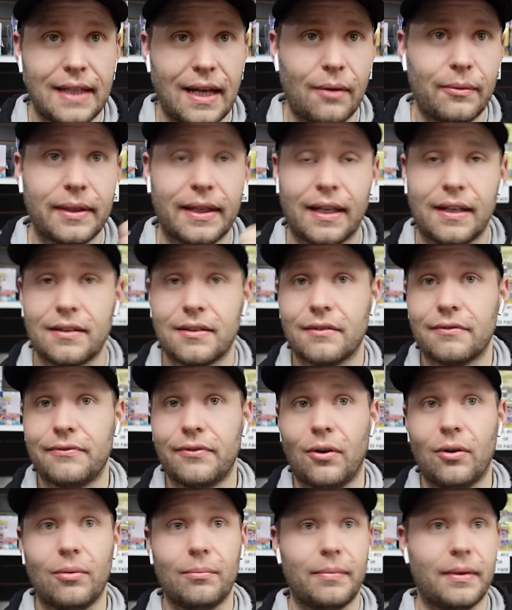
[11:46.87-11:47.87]
we get into
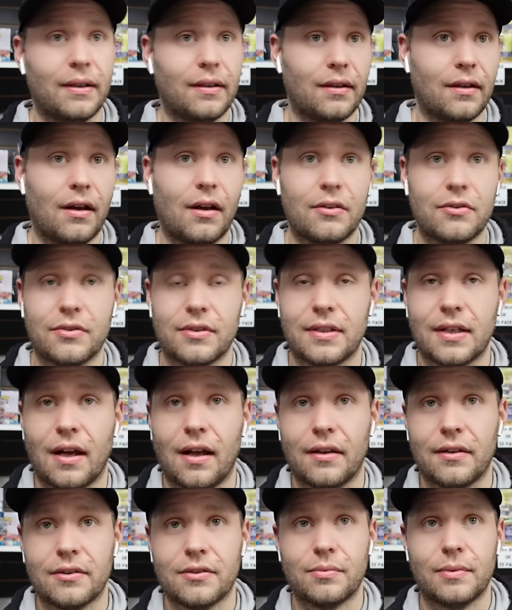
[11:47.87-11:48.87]
phone bill,
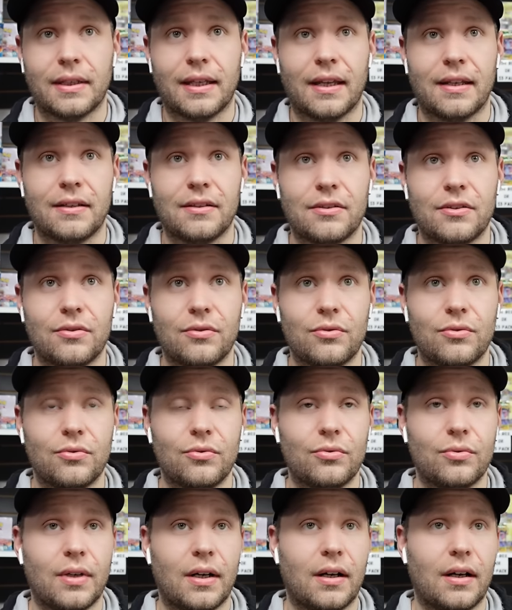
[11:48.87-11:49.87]
$100. We get
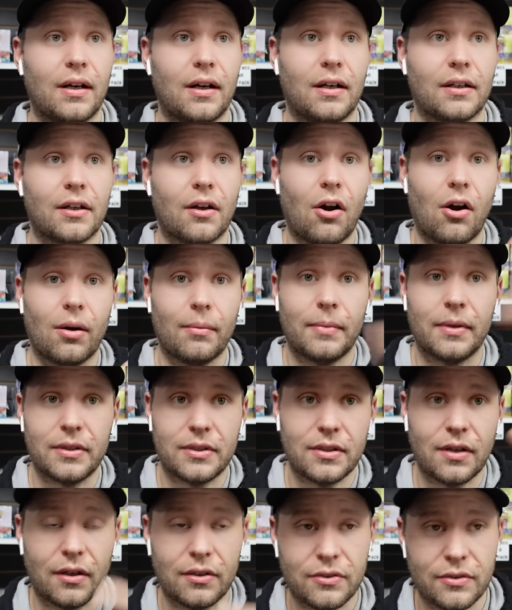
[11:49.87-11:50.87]
into
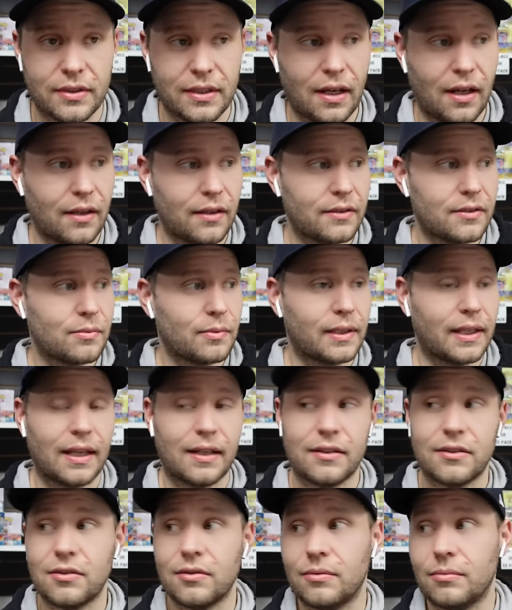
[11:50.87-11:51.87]
garbage, $100. We
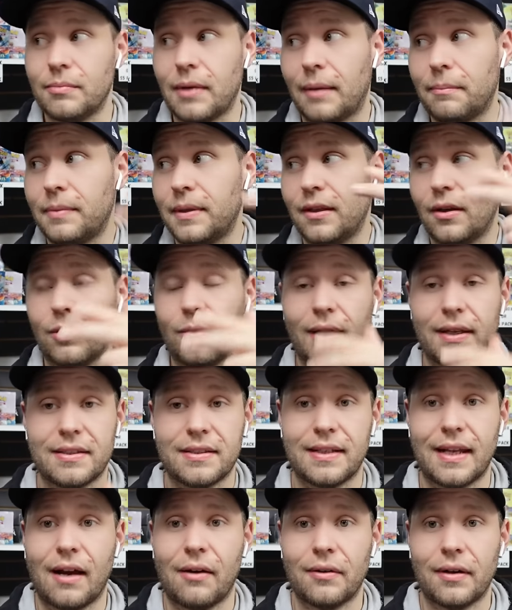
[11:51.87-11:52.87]
get into my POS
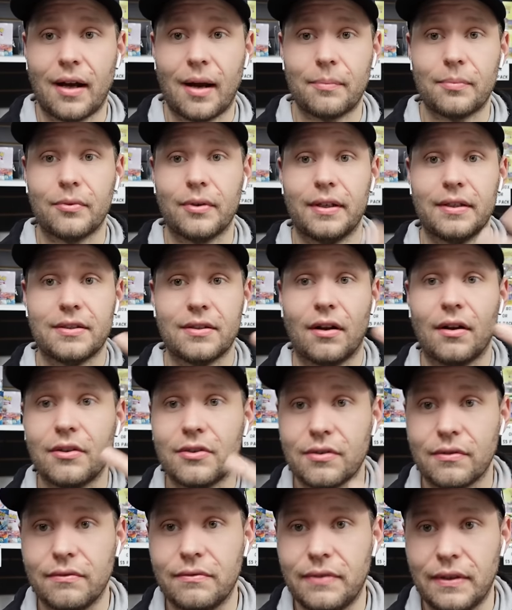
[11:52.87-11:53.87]
and how it operates,
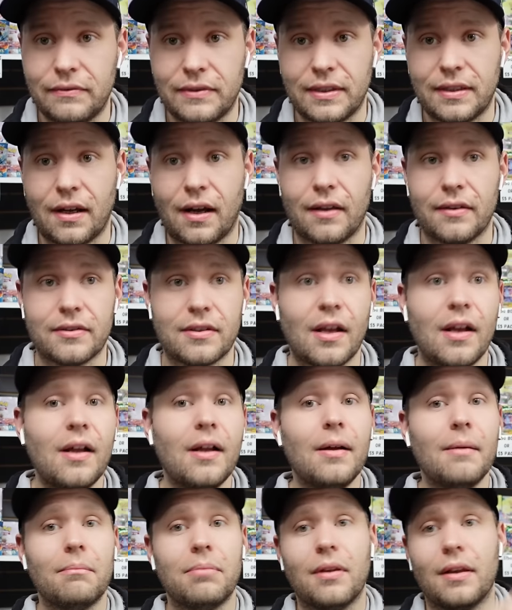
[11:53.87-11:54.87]
$150.
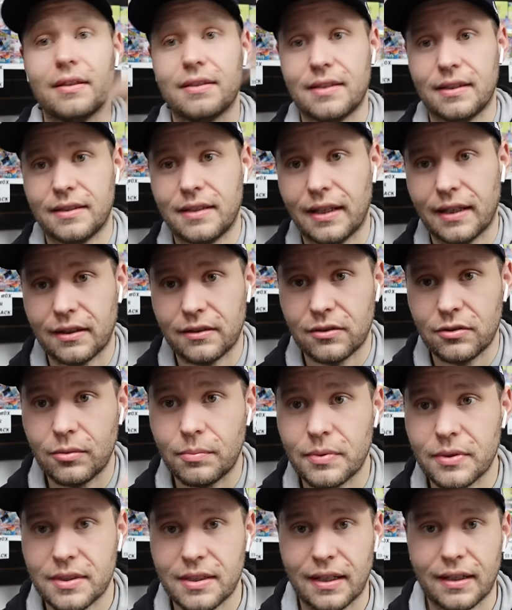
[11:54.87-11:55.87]
Plus they take a
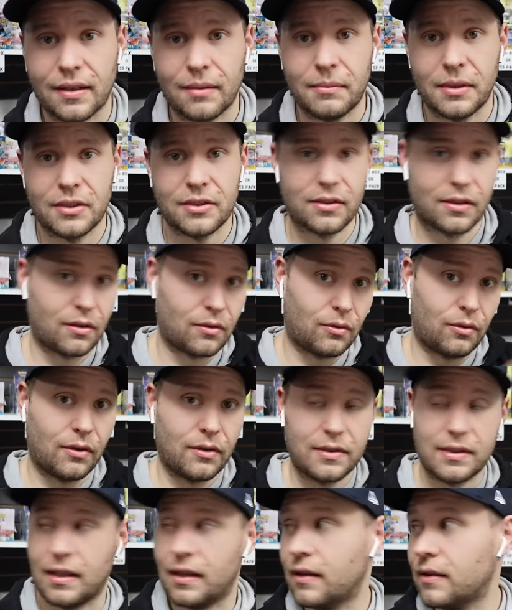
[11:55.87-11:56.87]
2% commission on all
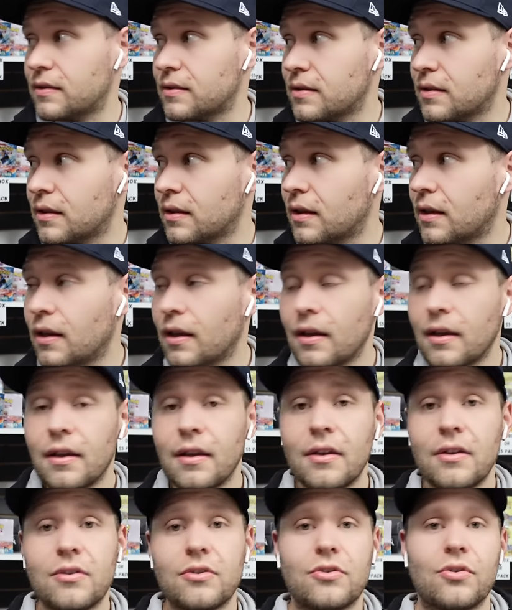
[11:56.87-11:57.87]
sales.
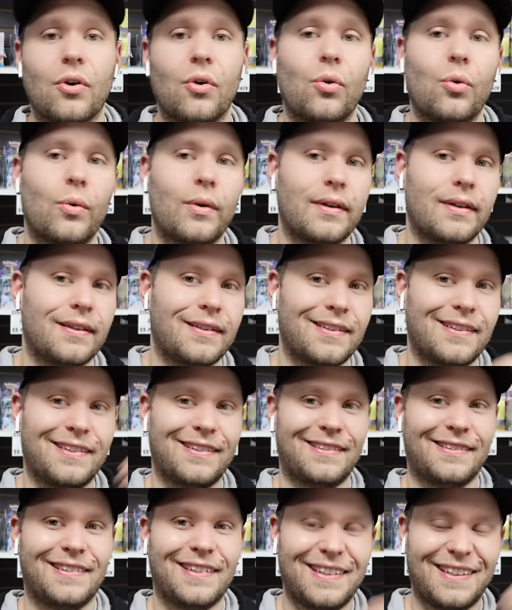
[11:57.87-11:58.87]
So
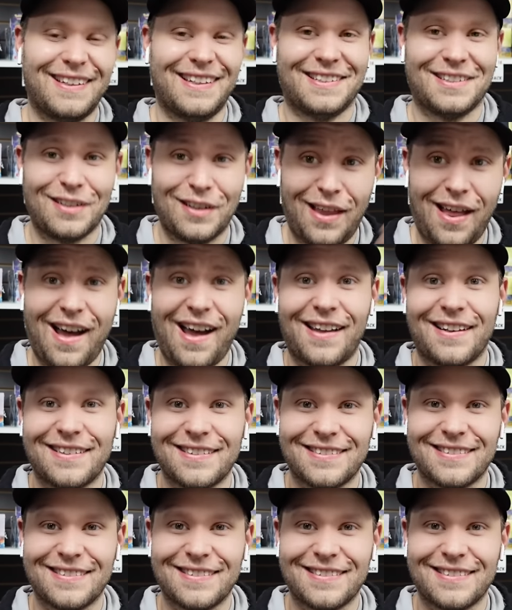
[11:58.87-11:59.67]
it's a lot.